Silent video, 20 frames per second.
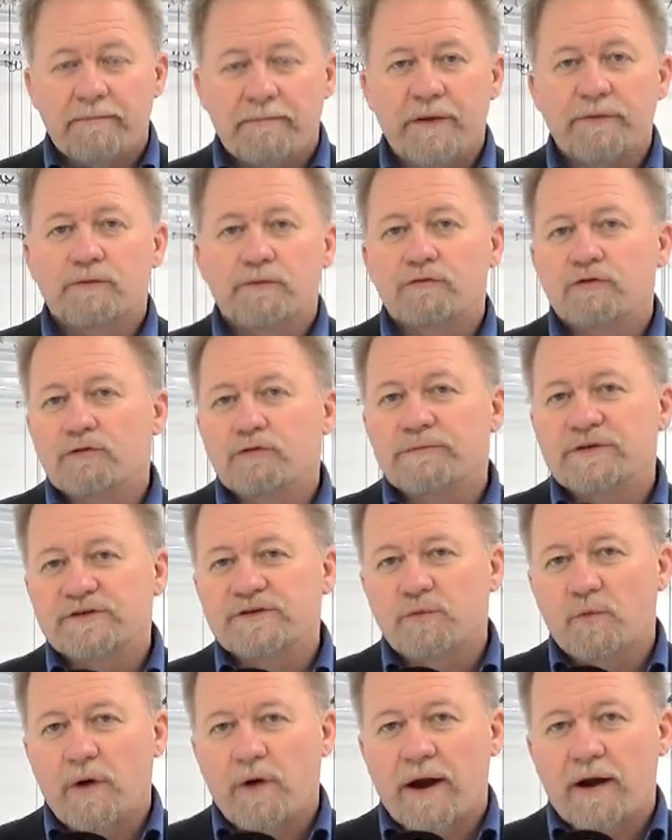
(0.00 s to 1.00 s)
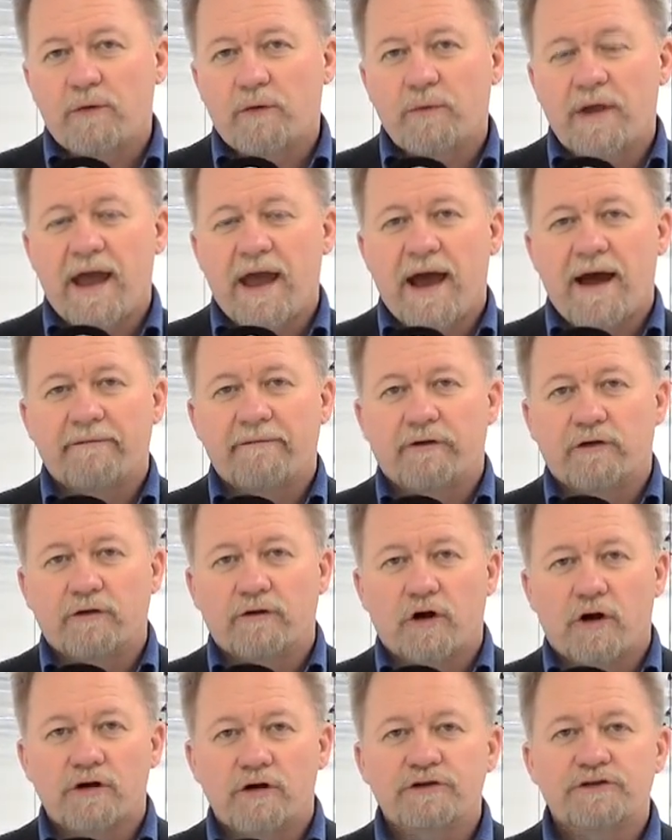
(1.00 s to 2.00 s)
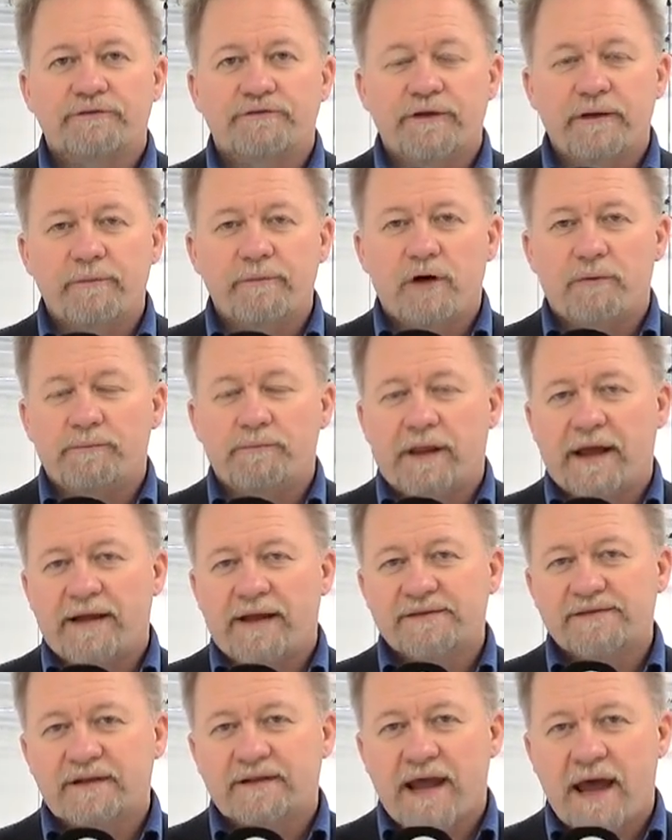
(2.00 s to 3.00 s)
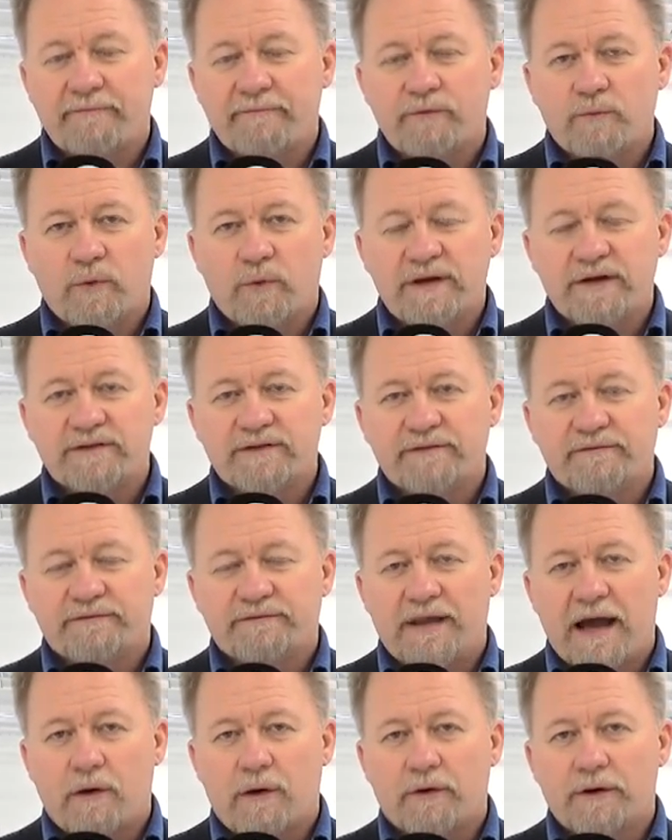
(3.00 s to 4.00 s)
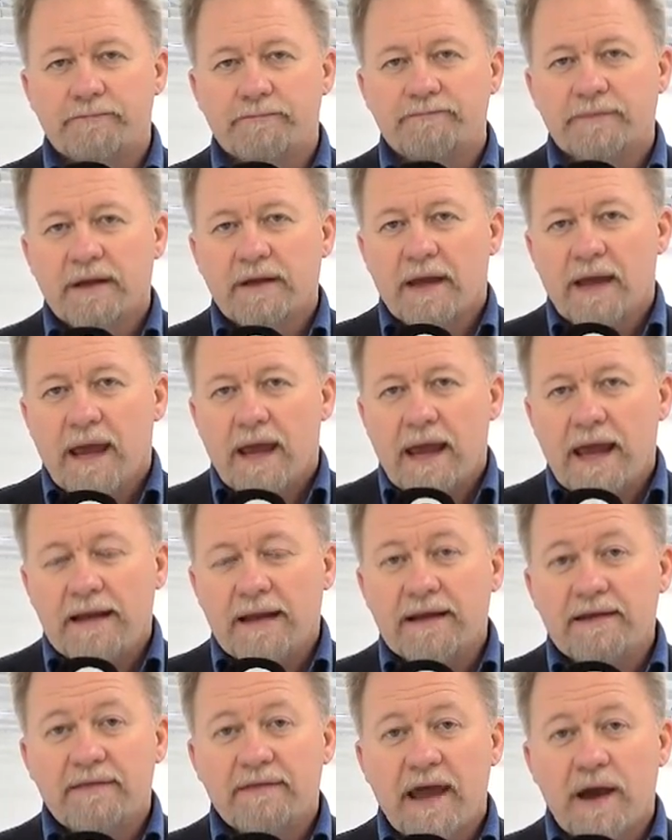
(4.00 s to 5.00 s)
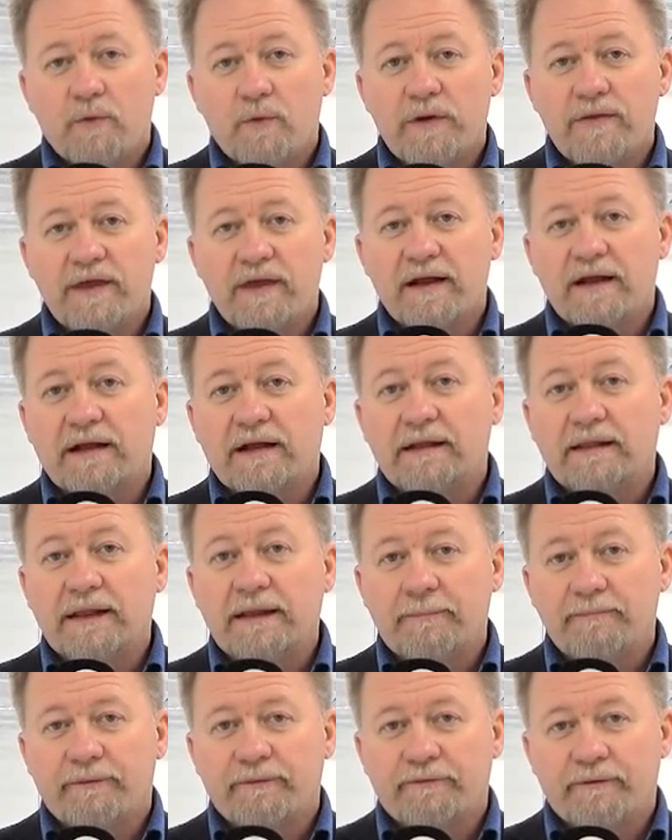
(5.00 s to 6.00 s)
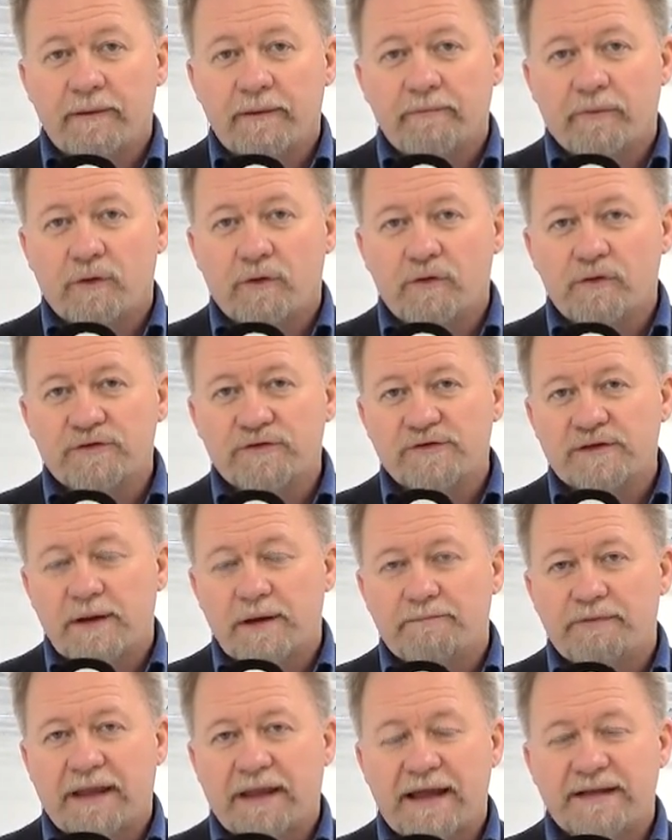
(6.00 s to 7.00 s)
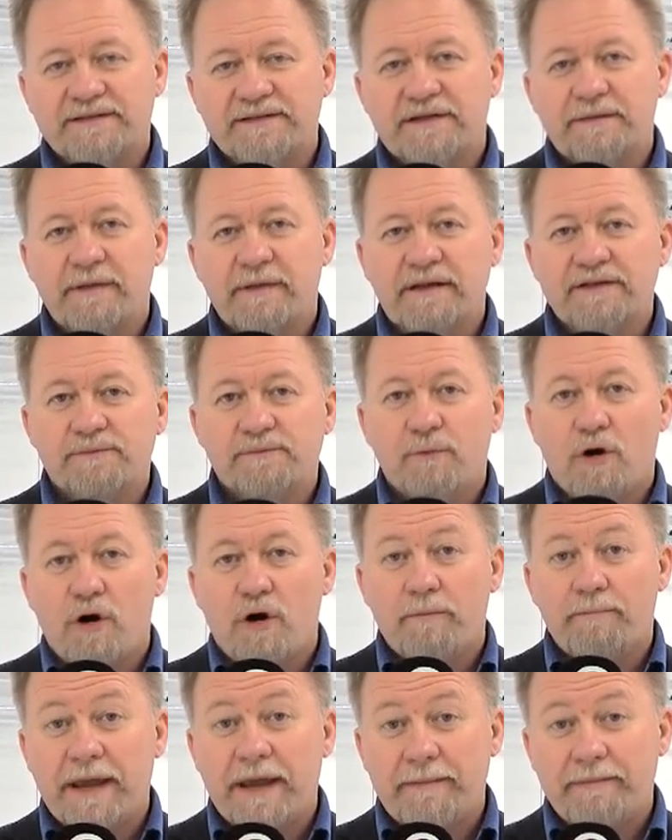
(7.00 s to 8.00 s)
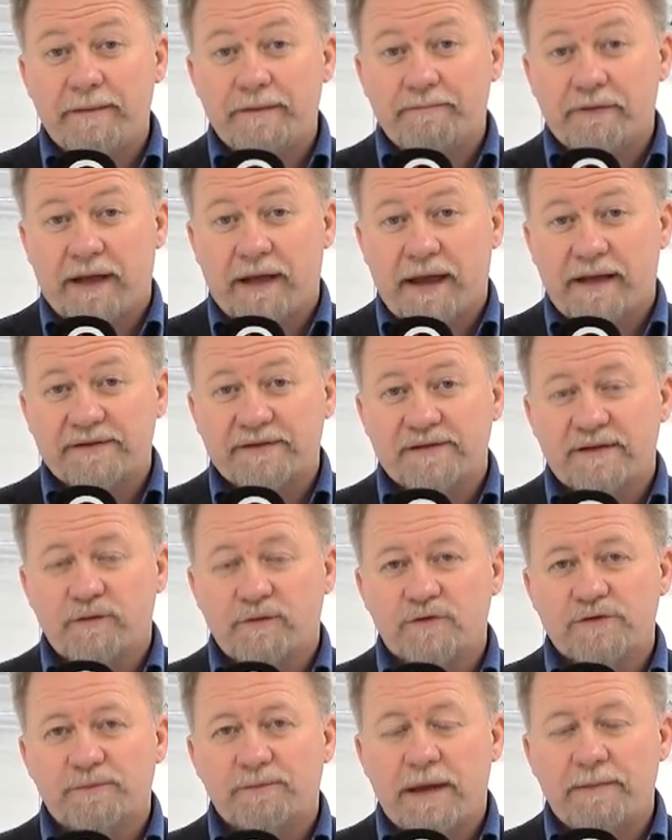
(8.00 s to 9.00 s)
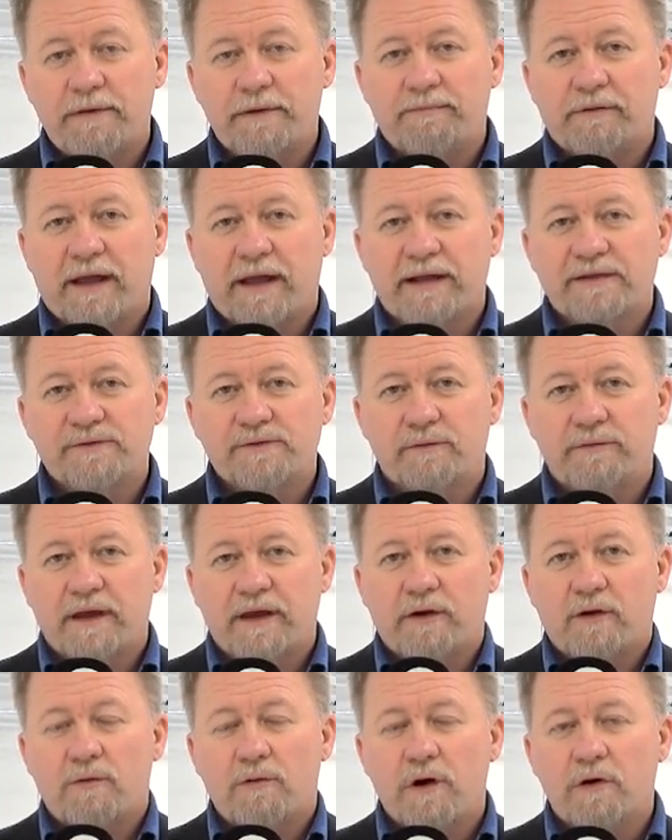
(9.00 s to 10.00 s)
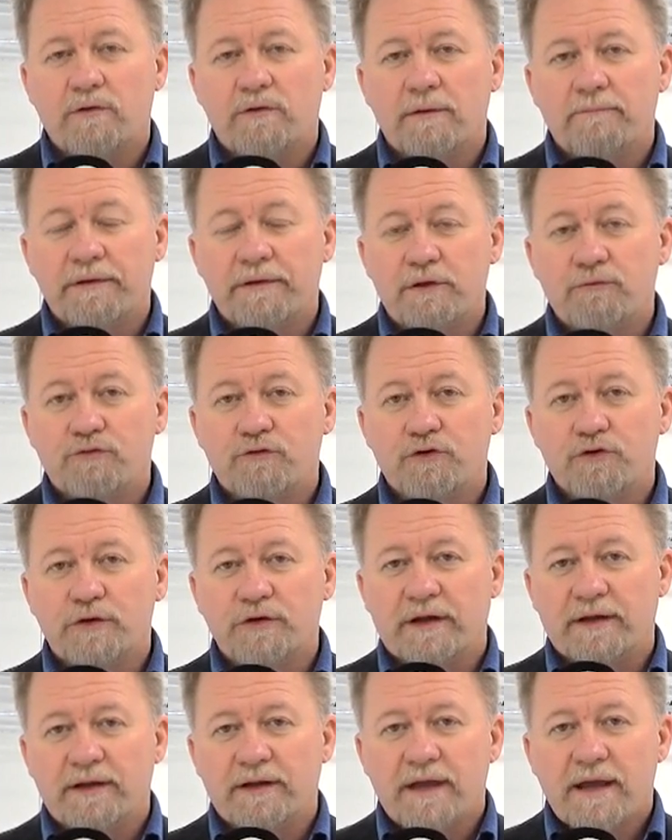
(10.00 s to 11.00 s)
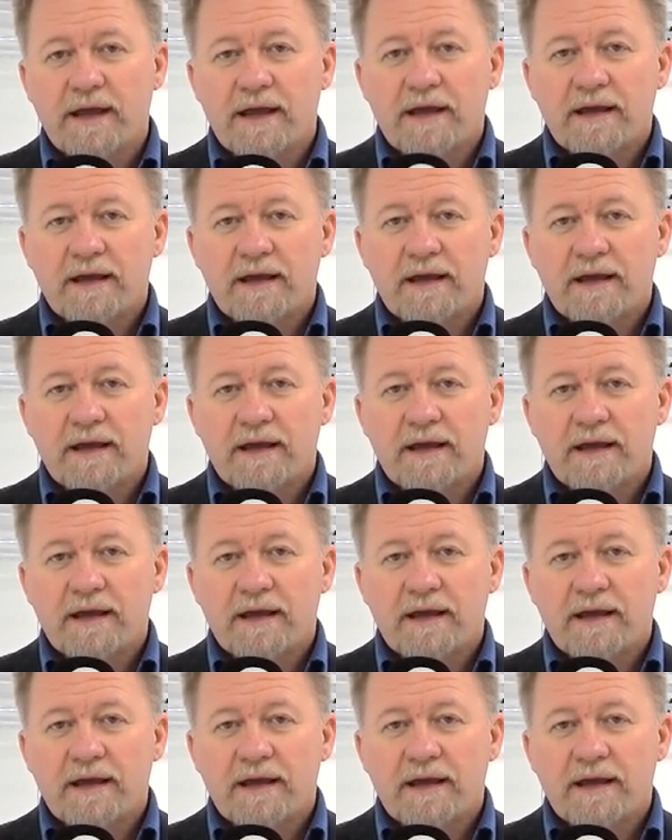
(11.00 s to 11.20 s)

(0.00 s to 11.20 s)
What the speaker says: Mother room is where we have our large female plants that haven't went into flower. And in that we then clip from those plants to make small baby plants, and those baby plants will then go out and be rooted.